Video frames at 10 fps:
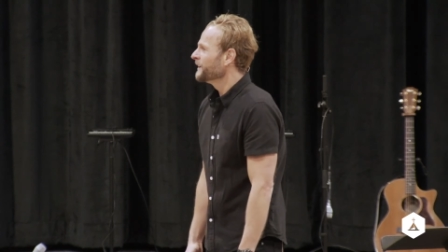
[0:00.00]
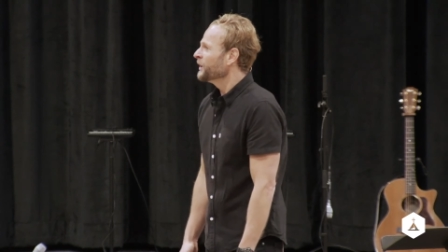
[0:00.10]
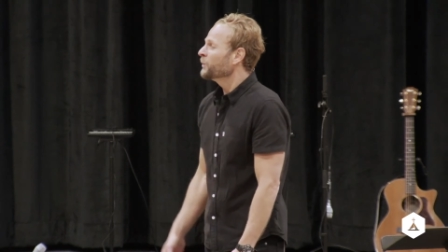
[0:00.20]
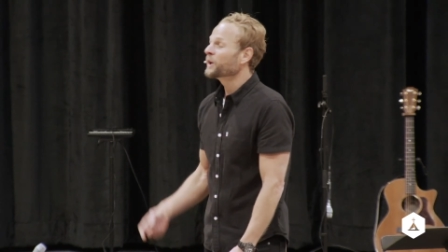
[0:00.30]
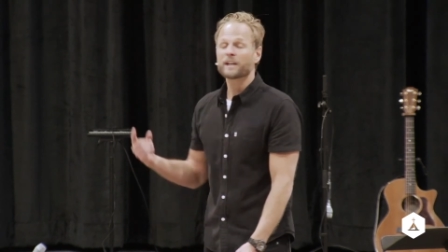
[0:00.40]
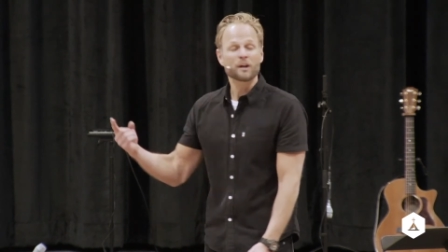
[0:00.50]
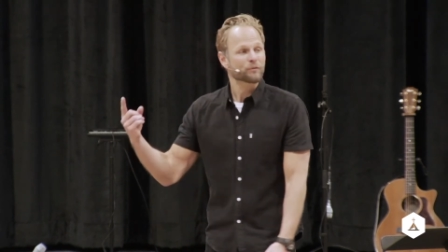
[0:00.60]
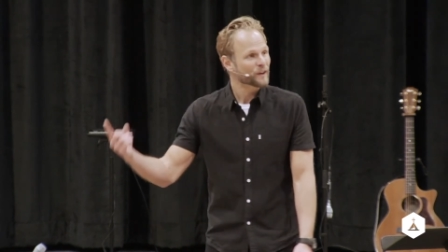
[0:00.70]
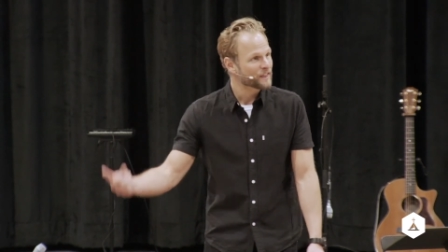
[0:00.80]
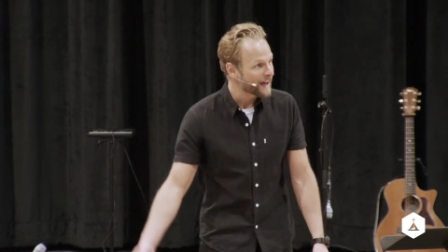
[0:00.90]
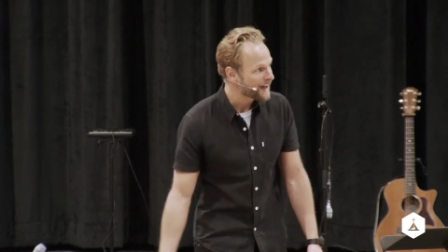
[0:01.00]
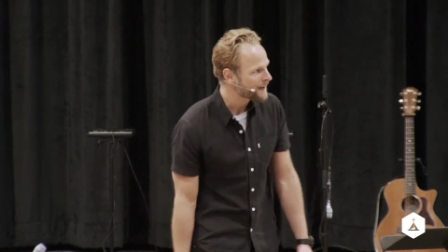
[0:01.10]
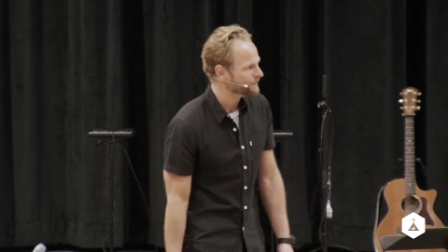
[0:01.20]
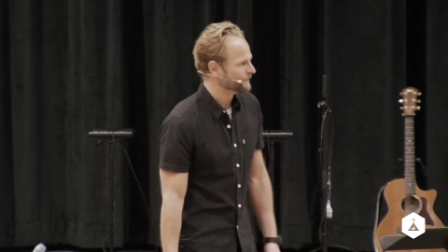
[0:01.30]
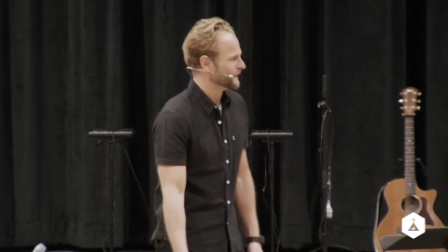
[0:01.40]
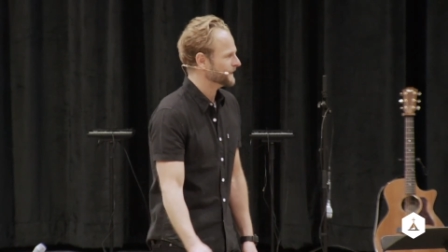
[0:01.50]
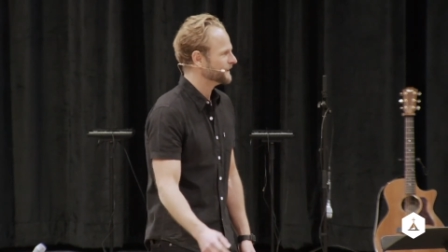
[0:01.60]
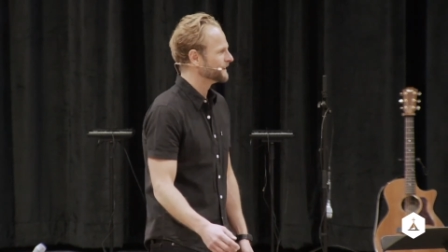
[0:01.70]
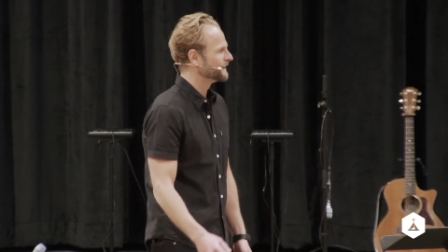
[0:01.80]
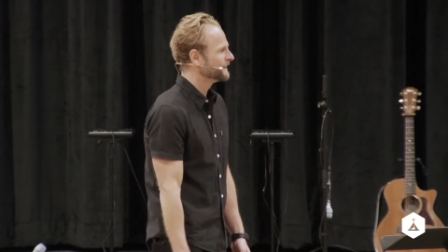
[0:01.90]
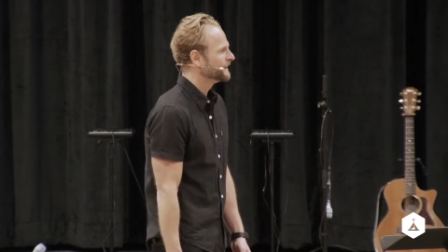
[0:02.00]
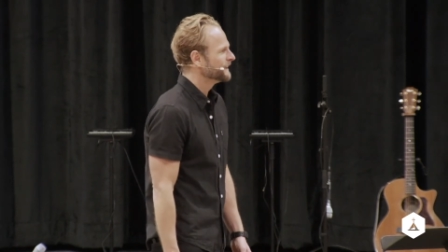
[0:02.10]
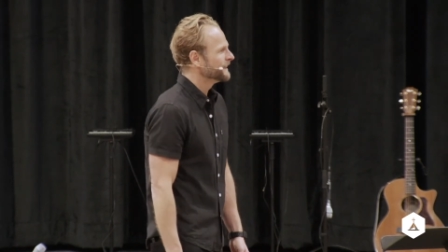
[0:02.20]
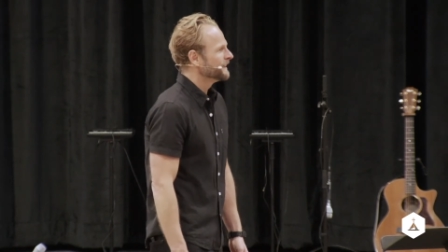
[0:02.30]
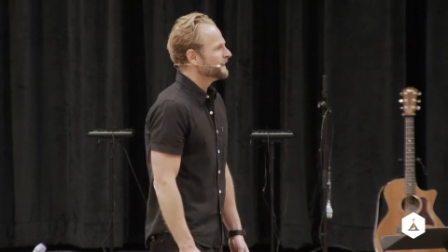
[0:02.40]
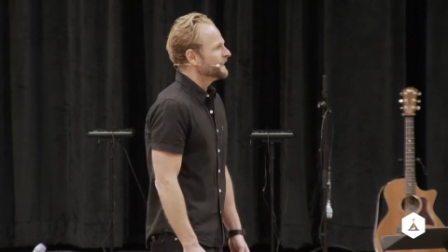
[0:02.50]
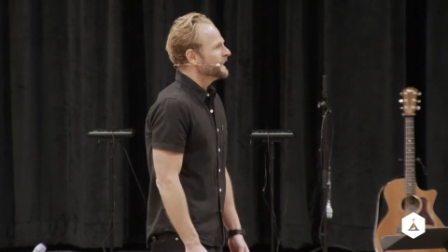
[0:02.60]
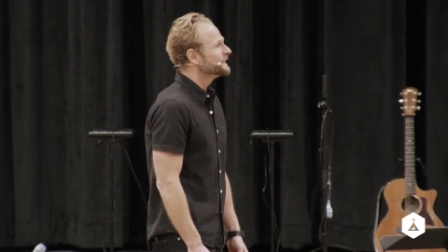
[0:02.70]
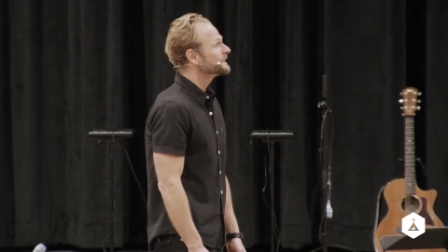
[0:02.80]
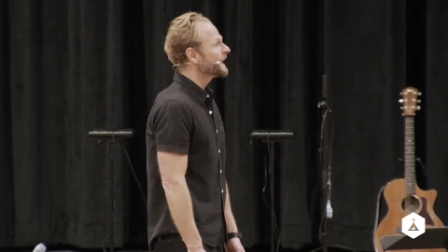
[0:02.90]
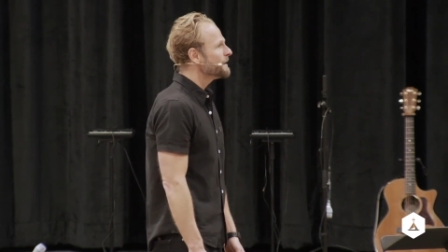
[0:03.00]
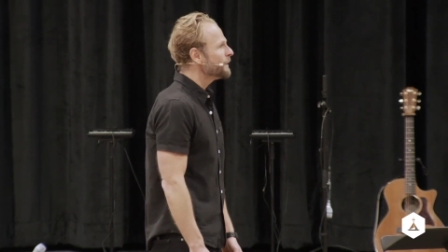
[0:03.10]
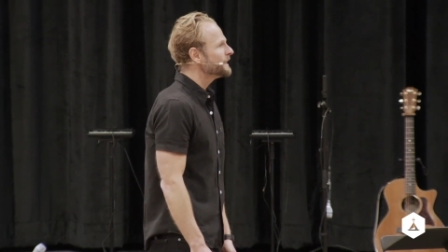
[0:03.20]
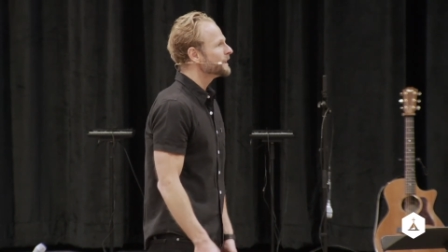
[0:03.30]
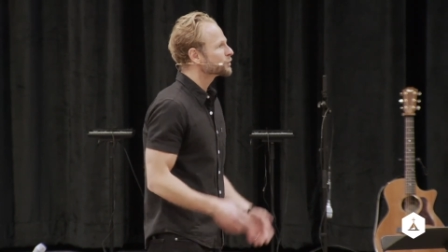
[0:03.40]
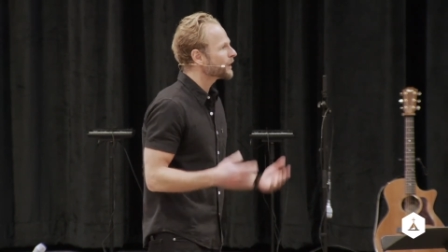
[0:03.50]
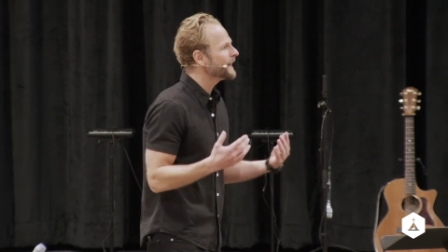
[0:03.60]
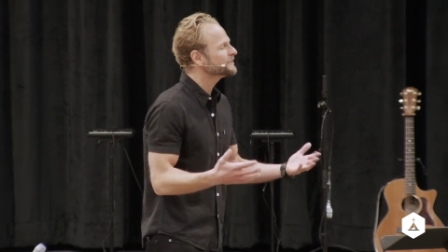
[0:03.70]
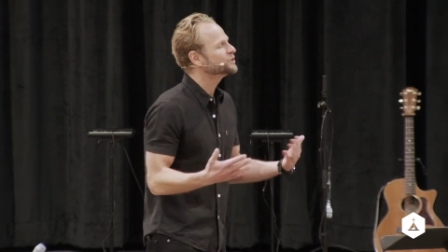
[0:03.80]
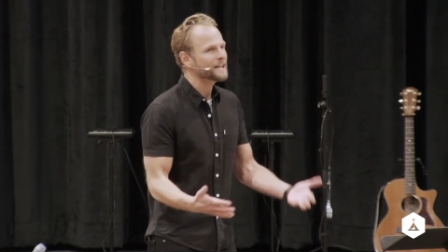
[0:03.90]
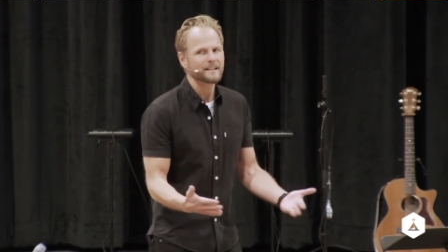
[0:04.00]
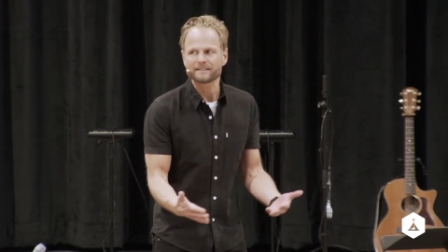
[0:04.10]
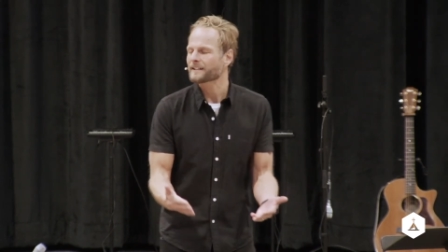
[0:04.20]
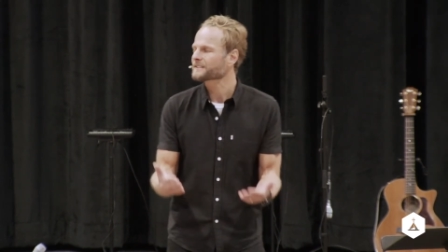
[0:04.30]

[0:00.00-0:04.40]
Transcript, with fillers: We're here for them. In the same way that Christ Jesus